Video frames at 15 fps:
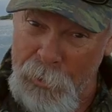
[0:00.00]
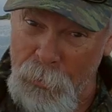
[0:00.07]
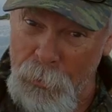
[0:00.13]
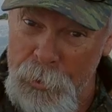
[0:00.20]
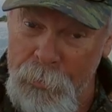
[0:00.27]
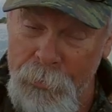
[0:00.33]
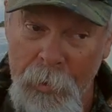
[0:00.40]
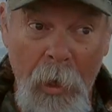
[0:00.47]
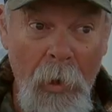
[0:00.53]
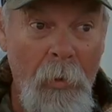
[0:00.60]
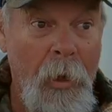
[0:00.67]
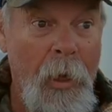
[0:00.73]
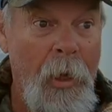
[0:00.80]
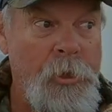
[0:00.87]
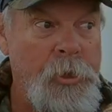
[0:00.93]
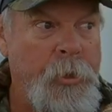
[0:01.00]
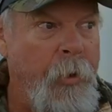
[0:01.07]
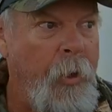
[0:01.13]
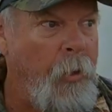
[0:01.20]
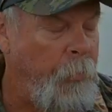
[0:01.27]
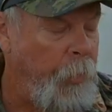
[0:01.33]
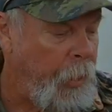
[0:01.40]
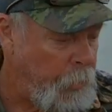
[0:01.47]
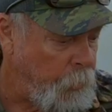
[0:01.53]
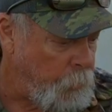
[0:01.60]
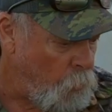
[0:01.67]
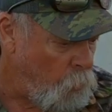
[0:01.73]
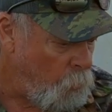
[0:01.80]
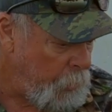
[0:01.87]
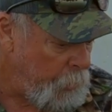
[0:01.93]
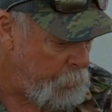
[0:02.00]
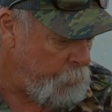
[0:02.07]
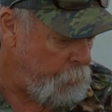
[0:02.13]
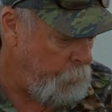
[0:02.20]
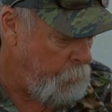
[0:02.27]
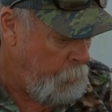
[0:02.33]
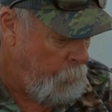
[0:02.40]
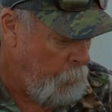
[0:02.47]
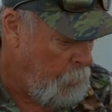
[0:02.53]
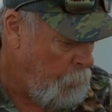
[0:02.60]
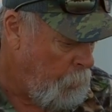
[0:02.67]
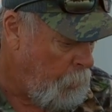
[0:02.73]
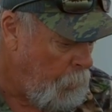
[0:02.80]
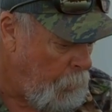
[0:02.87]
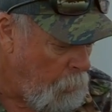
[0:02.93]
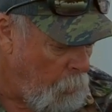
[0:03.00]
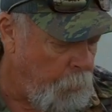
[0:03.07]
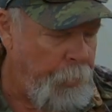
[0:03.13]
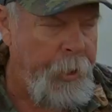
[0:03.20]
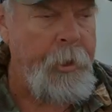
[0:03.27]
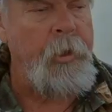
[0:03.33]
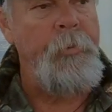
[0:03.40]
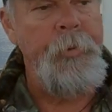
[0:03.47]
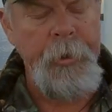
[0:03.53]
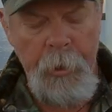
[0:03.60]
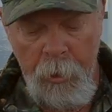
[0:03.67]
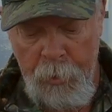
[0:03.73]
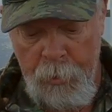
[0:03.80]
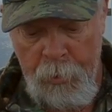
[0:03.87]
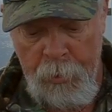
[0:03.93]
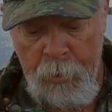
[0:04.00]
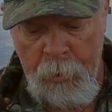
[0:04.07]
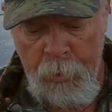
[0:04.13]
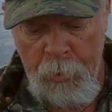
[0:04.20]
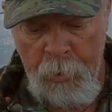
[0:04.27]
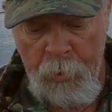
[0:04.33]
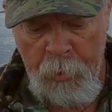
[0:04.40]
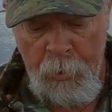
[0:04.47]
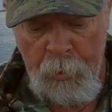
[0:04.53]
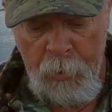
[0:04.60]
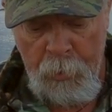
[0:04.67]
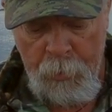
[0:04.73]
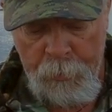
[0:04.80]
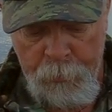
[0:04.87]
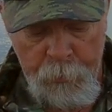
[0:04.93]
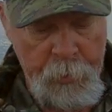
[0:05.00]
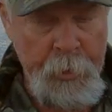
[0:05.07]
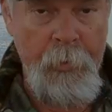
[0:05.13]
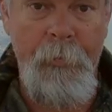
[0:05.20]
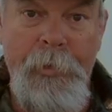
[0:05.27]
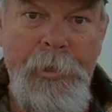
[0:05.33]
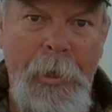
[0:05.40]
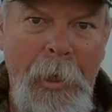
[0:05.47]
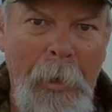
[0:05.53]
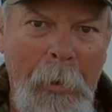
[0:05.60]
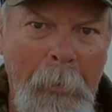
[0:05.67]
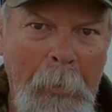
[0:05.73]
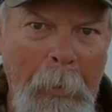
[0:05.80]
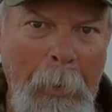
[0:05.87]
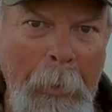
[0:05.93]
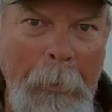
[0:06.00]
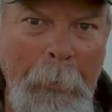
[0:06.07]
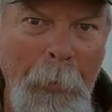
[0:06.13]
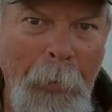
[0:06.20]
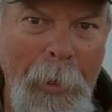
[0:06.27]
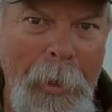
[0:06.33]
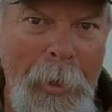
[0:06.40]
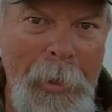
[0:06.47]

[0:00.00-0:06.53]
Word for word: of course. If you go and catch your own bait, you'll normally do a lot better, but I thought I'd give this a go. I can already